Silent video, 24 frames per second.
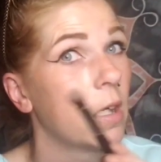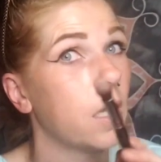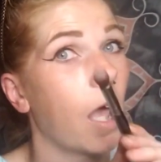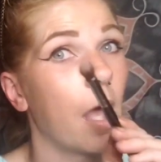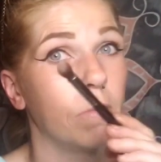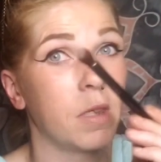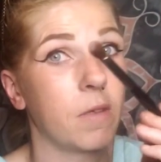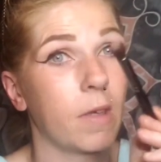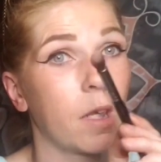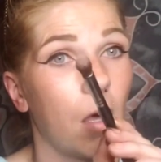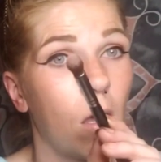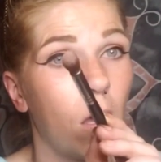I'm
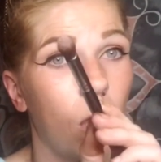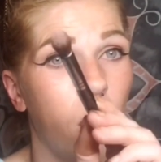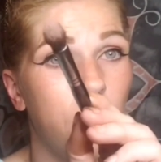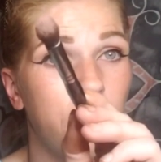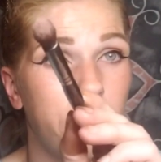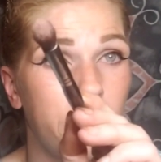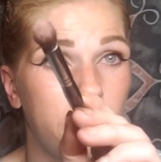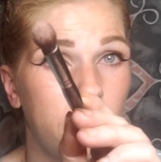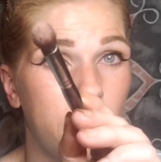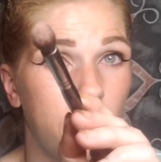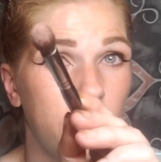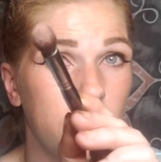leaving all the
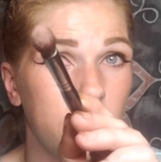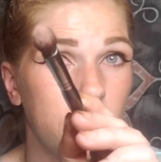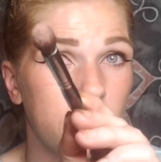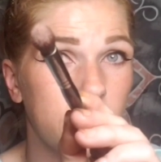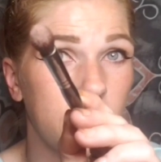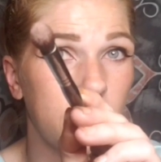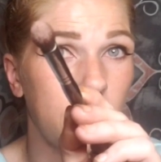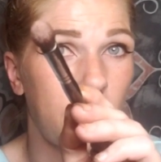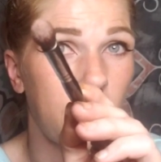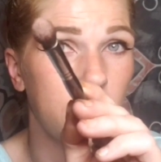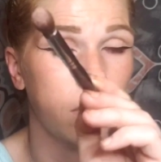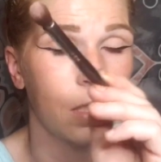pigment on it. You
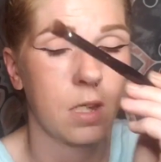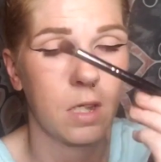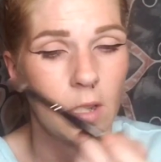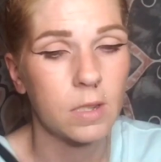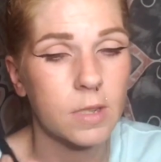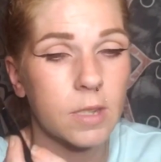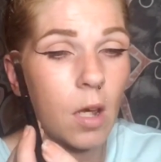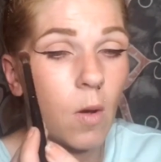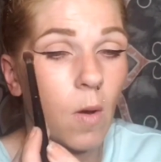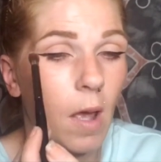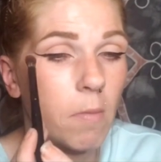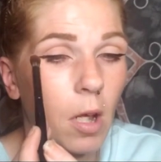see that?
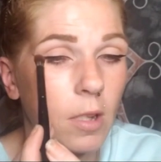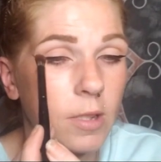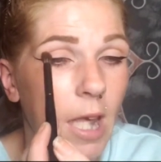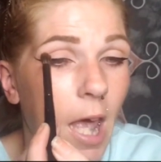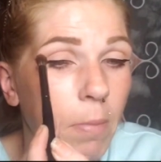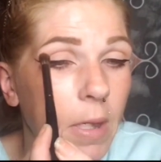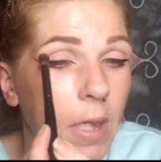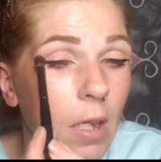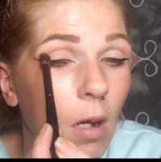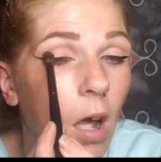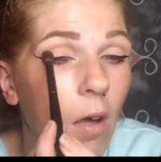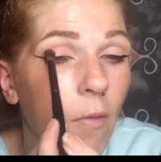So I'm not
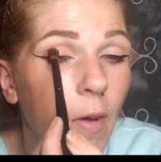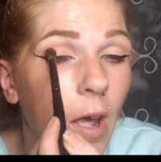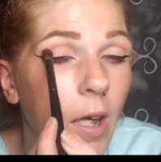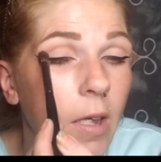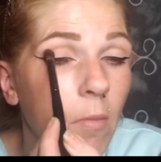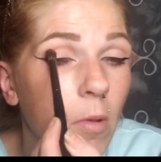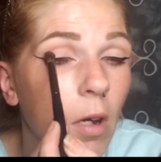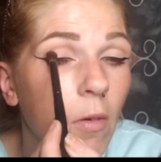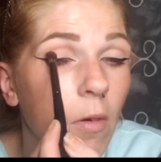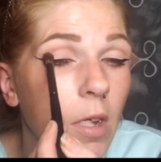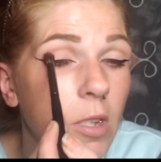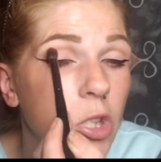tapping it off. I
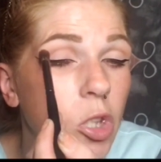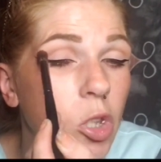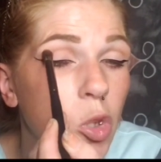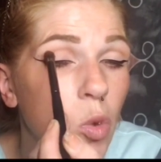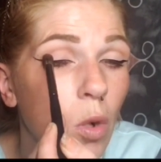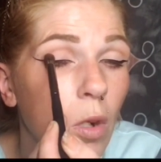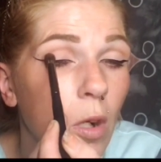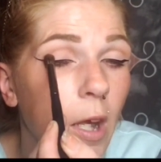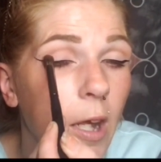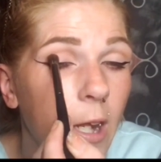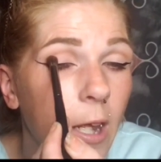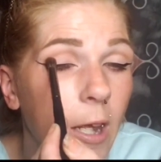am going
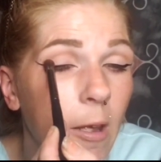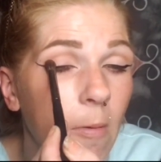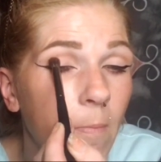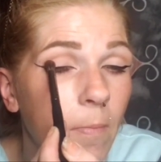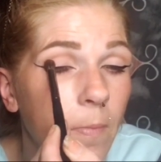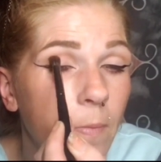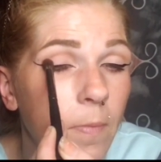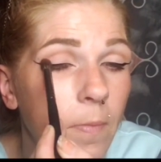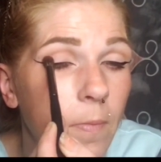straight in.